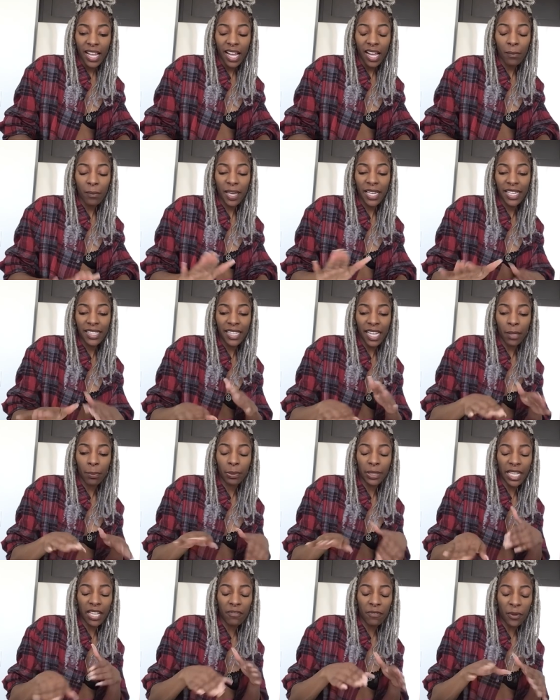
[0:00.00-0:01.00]
I'm getting like
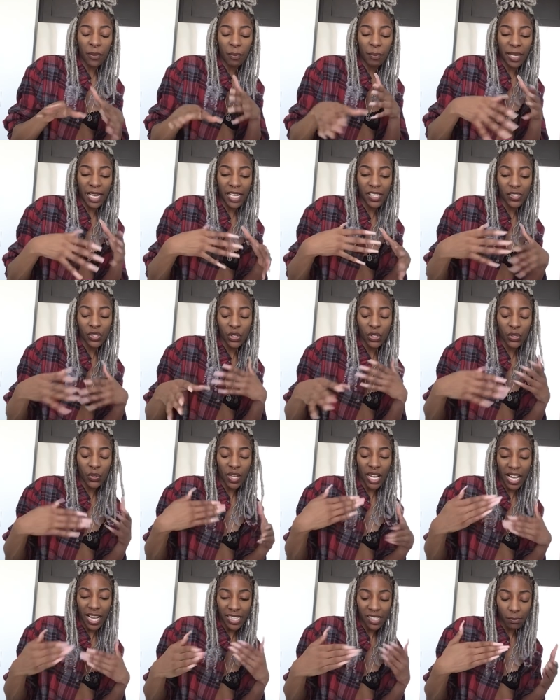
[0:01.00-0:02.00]
playful banter. You
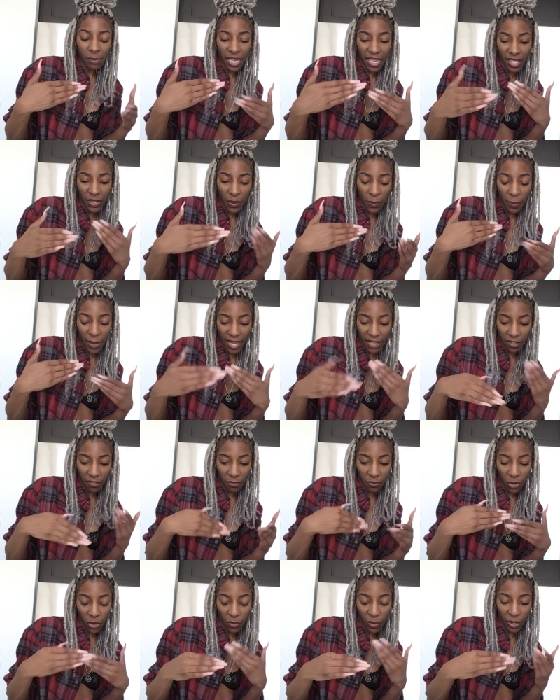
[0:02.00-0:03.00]
guys may go back and
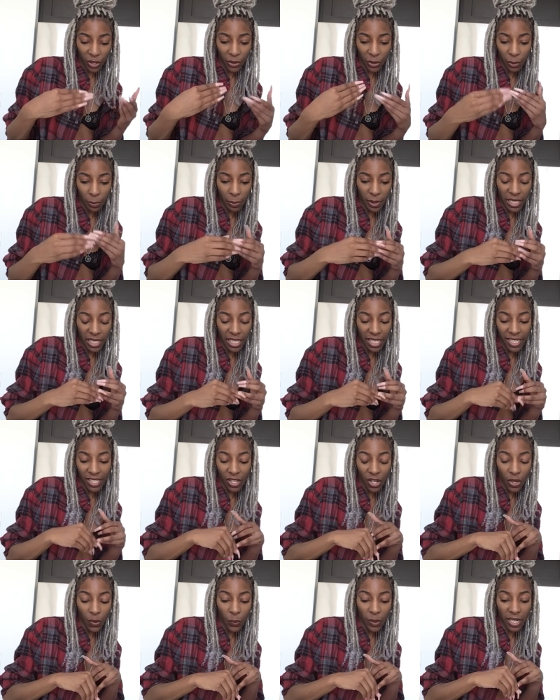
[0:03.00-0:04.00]
forth a little bit
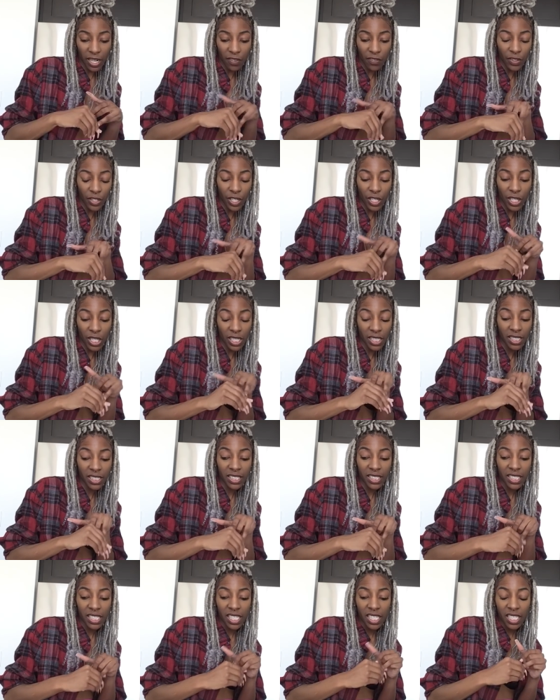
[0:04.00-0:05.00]
or whatever.
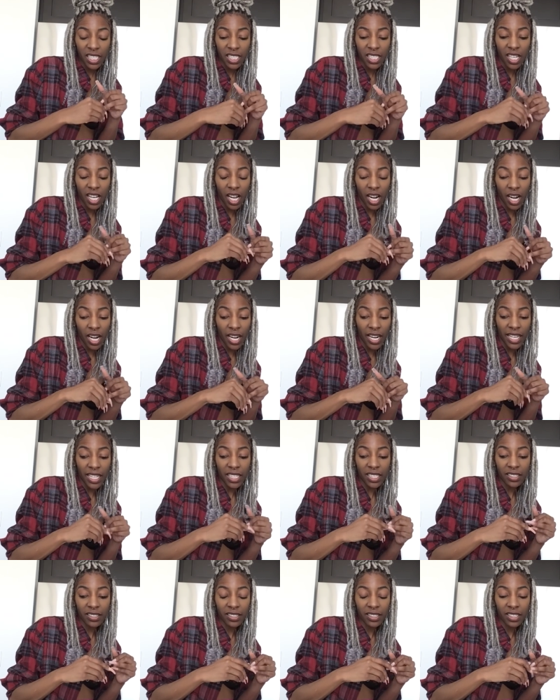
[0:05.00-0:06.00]
All right.
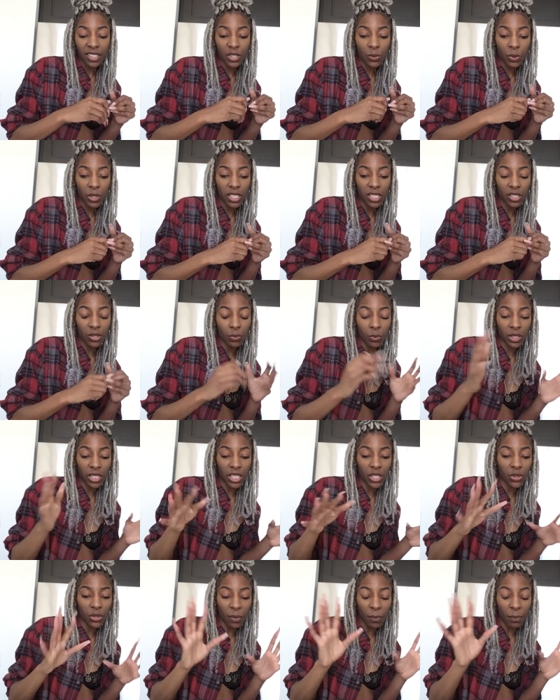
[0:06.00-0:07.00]
It's really,
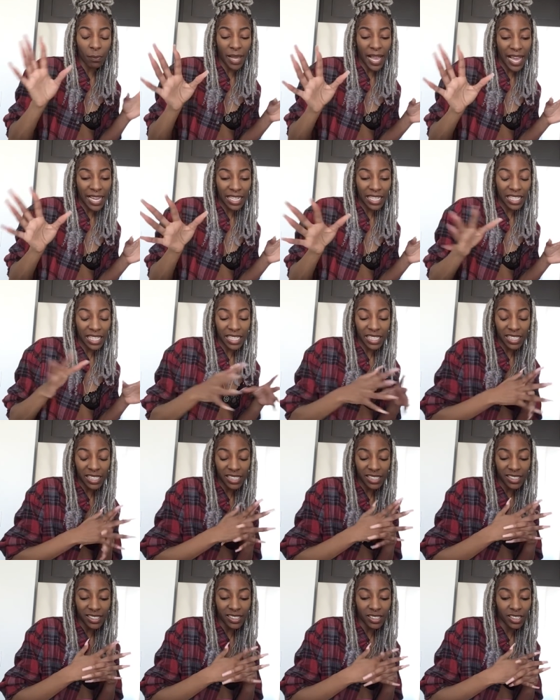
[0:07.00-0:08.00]
really dramatic
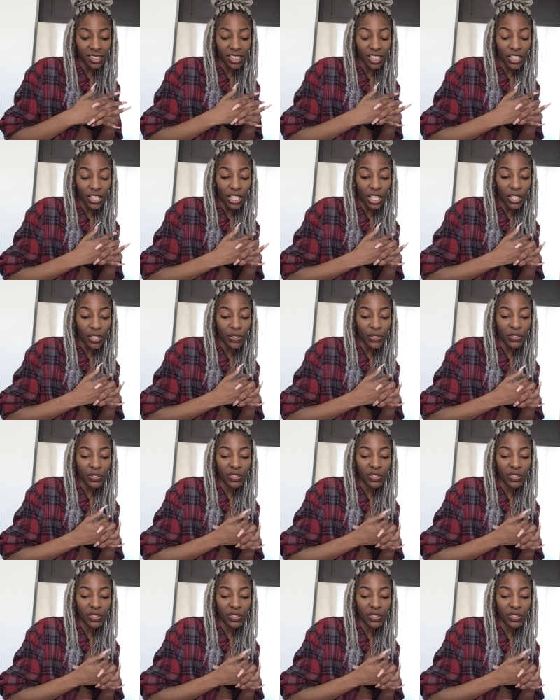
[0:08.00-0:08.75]
and, you know.